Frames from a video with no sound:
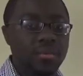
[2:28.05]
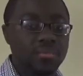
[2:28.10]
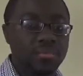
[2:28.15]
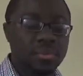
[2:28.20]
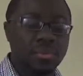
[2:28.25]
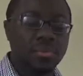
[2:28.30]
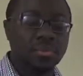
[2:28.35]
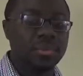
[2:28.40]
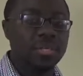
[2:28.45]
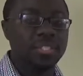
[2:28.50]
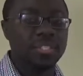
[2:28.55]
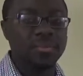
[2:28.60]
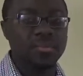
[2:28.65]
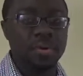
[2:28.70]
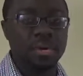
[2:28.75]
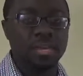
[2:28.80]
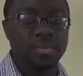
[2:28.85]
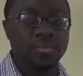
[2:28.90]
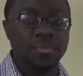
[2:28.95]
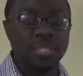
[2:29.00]
3 reasons
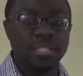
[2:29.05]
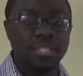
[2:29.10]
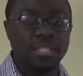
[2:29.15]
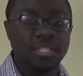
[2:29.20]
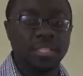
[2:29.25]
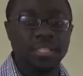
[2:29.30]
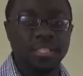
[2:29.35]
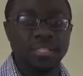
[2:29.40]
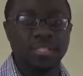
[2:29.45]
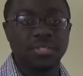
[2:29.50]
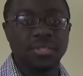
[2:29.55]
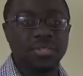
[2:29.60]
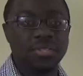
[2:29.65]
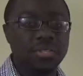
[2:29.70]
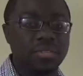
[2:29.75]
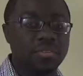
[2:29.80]
why you want to attend a certain